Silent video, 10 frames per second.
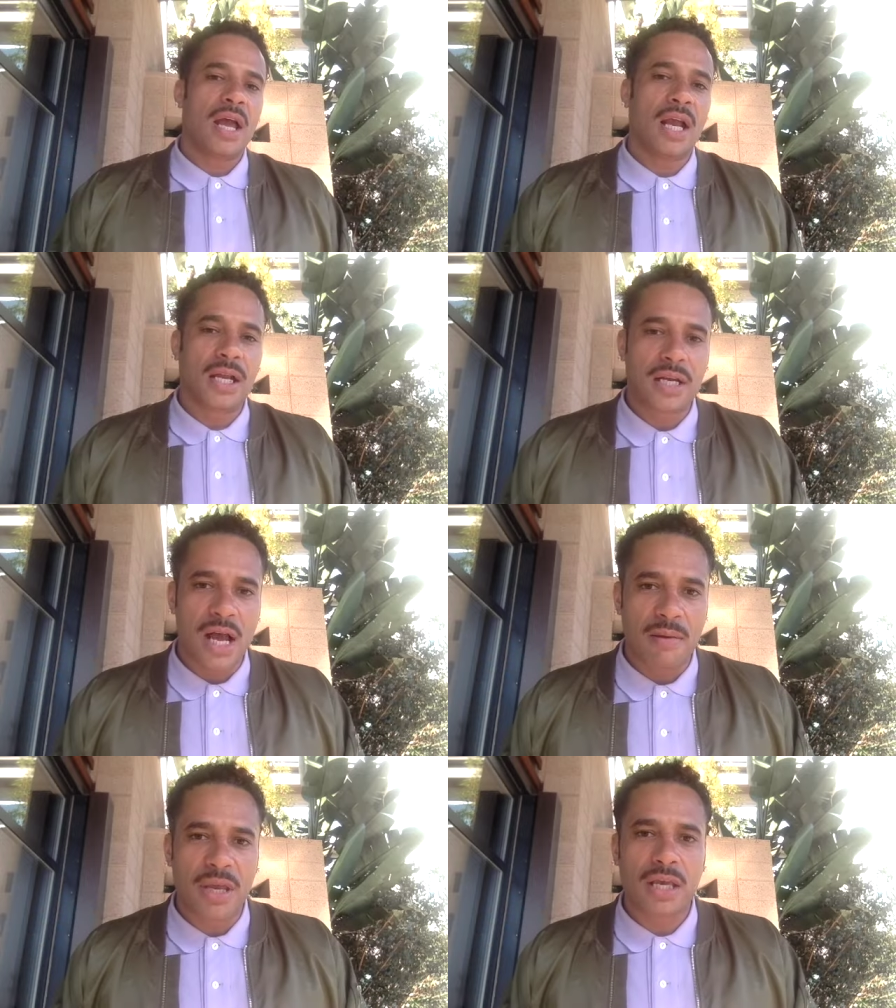
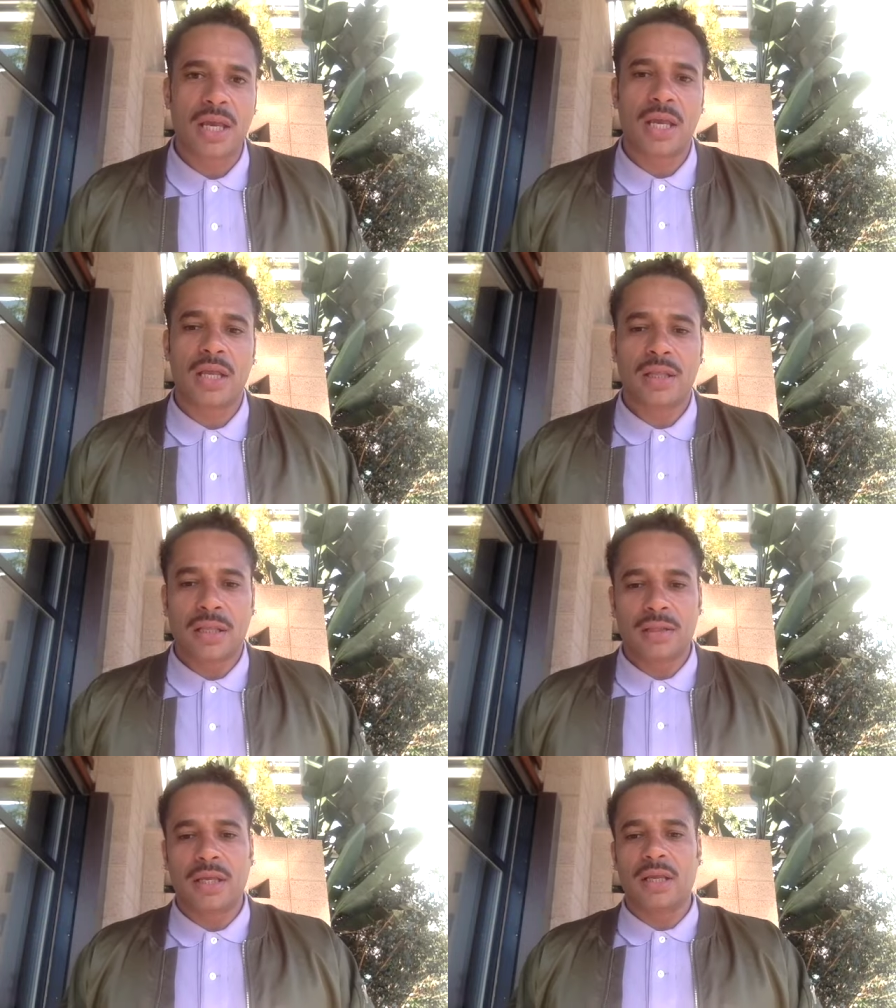economic
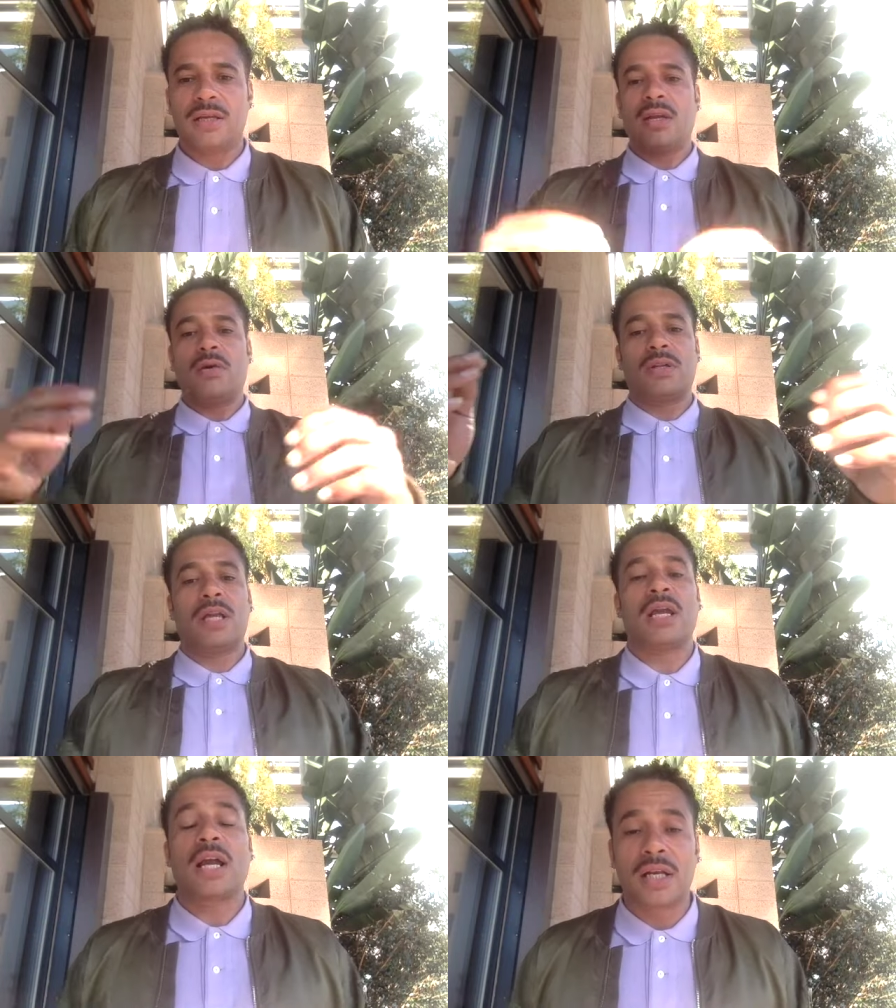the you know
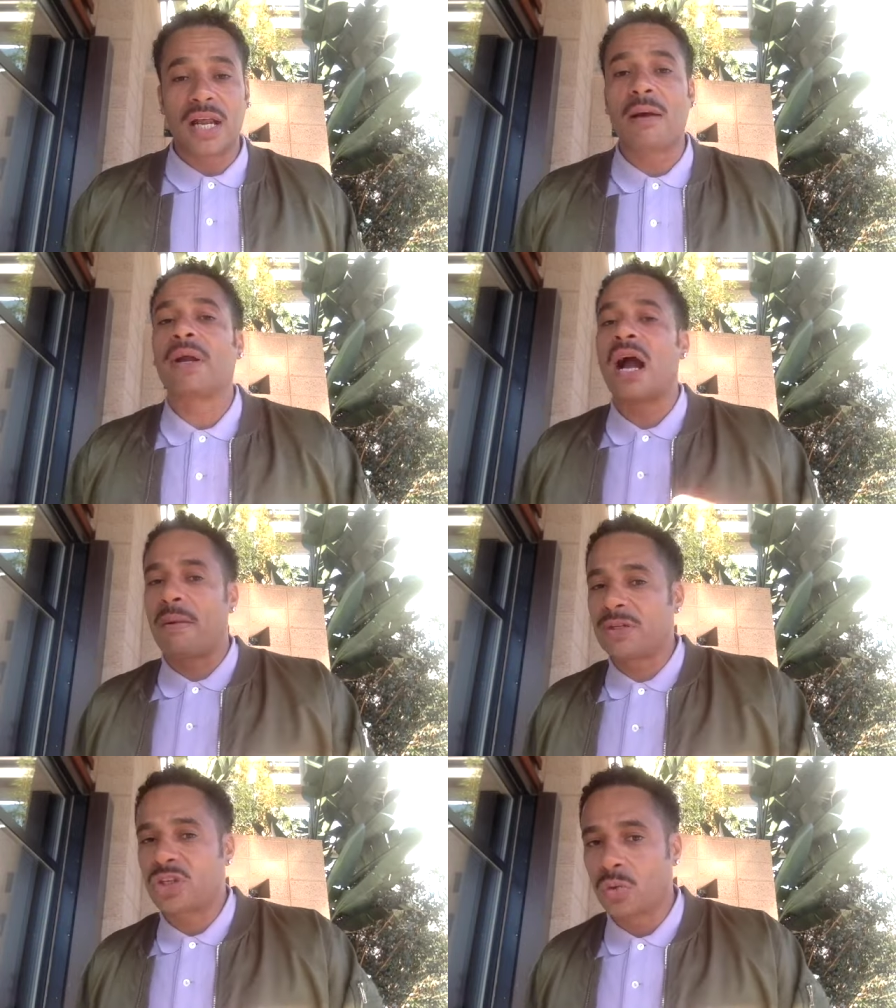the economic
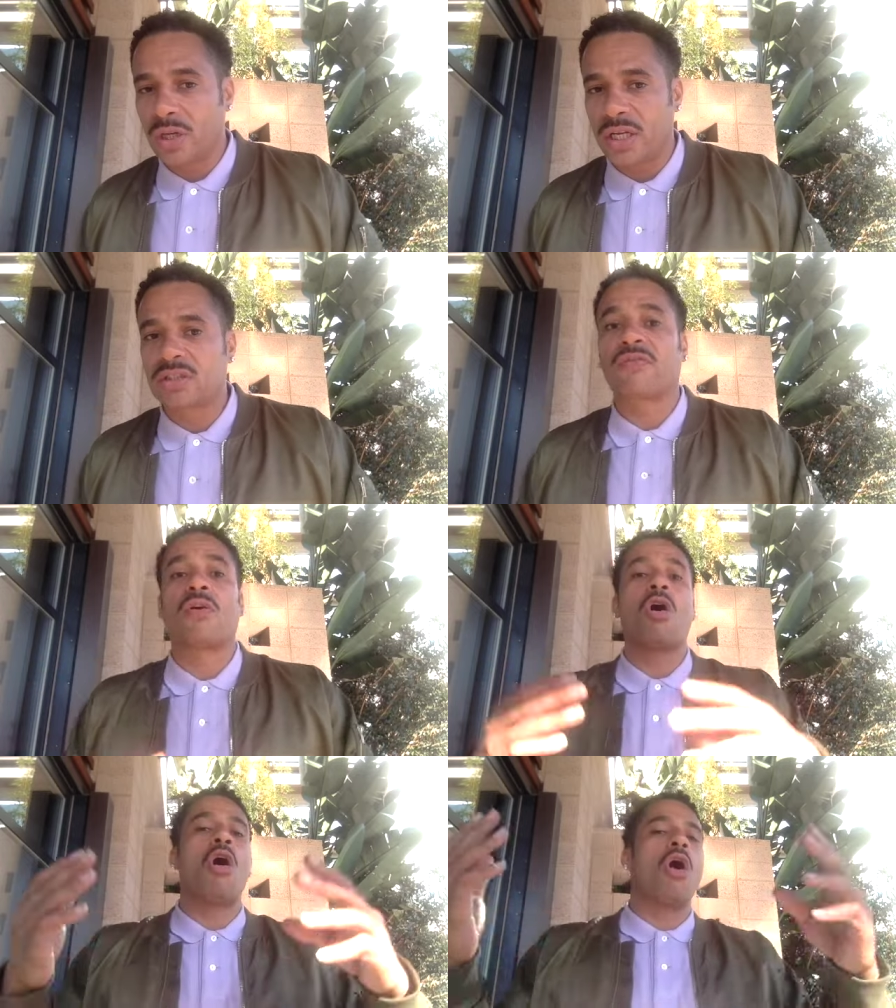opportunities
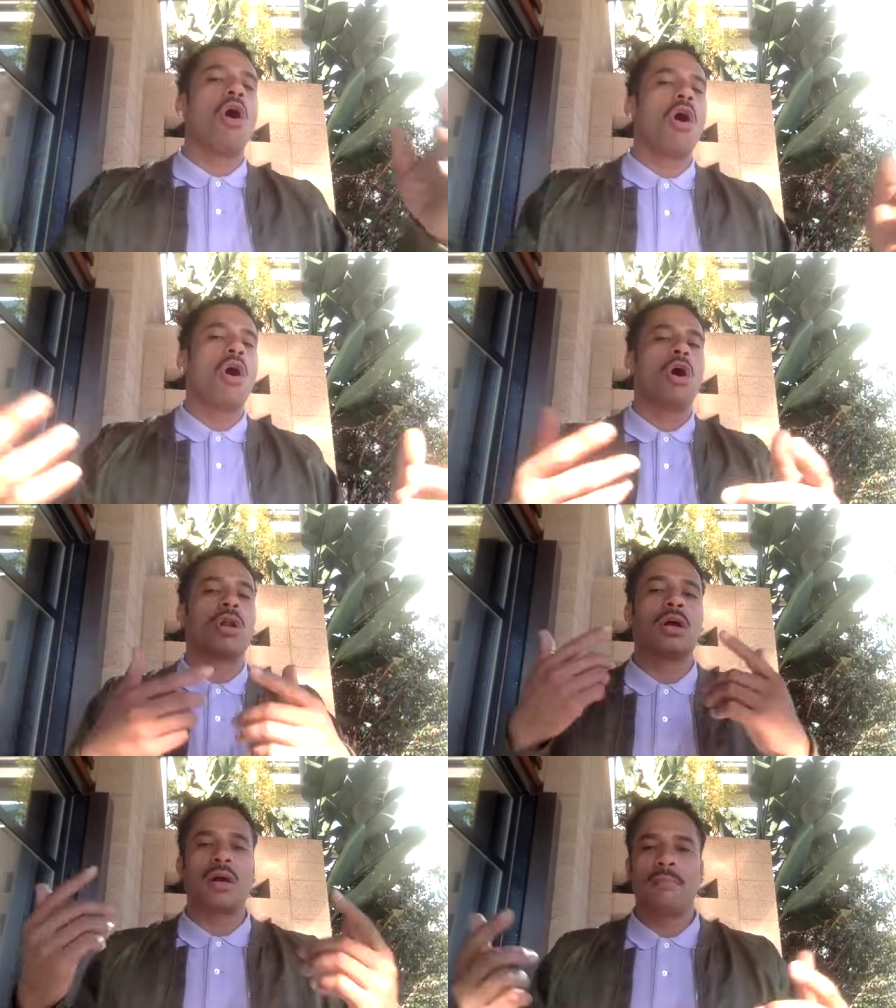for all
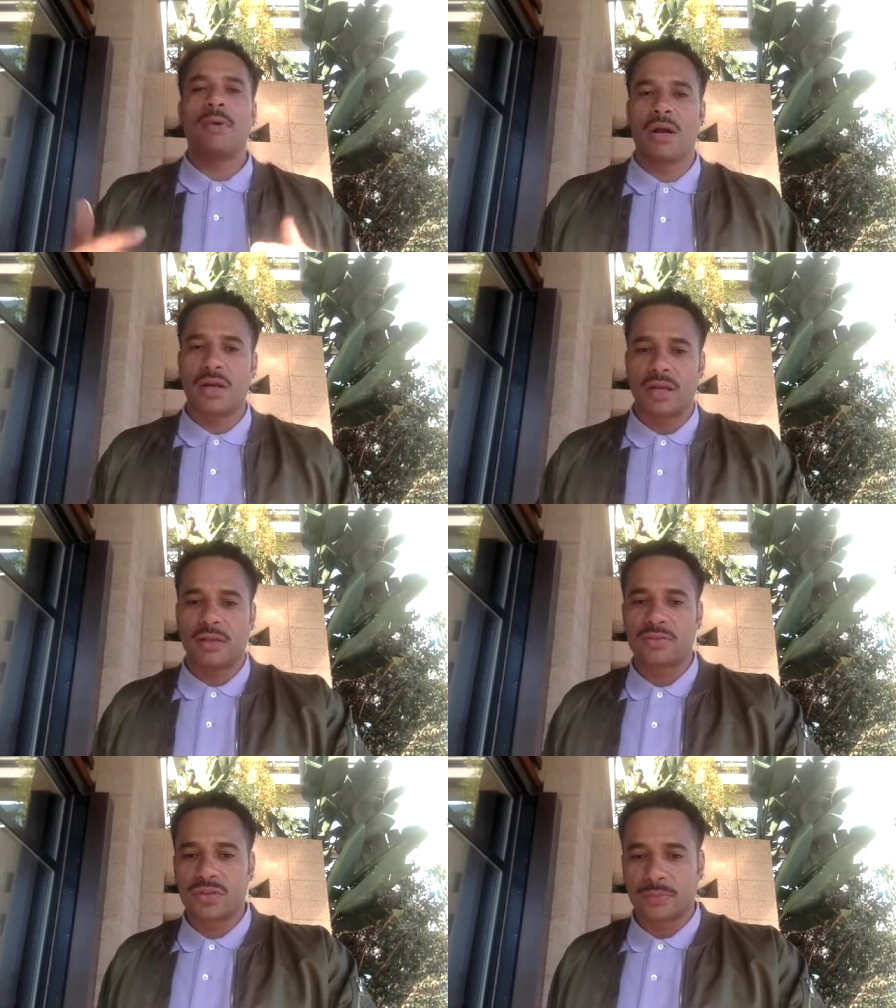
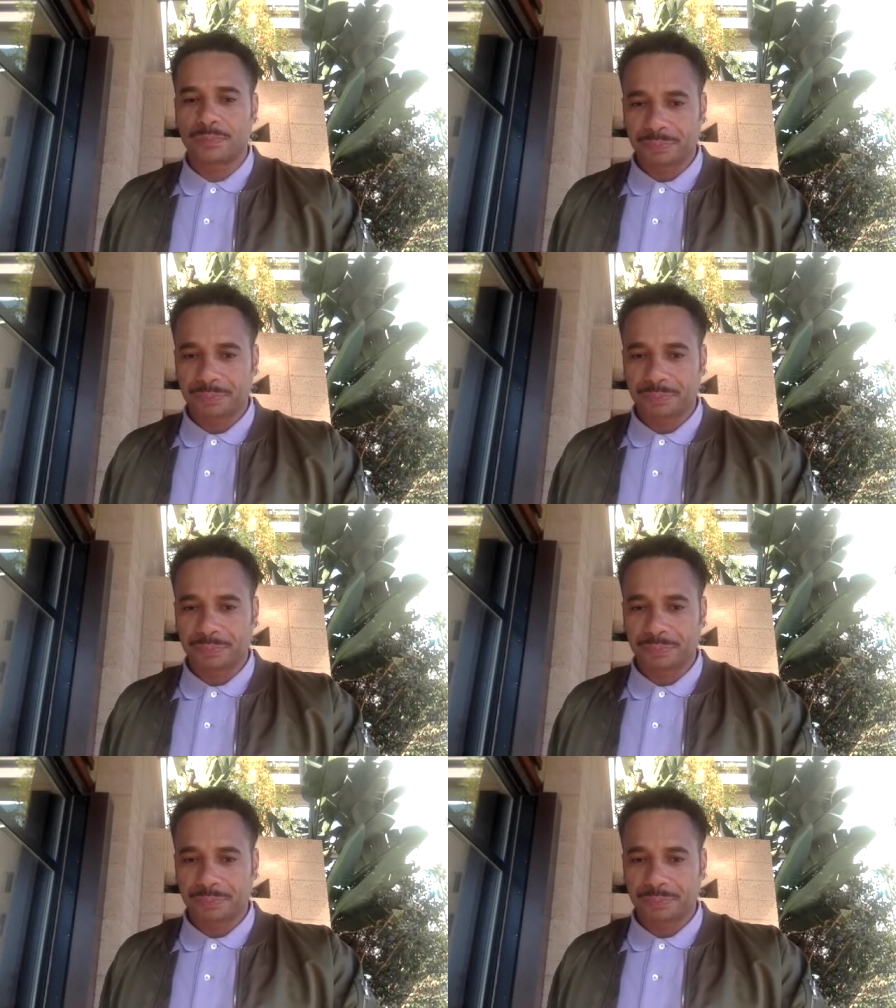Americans.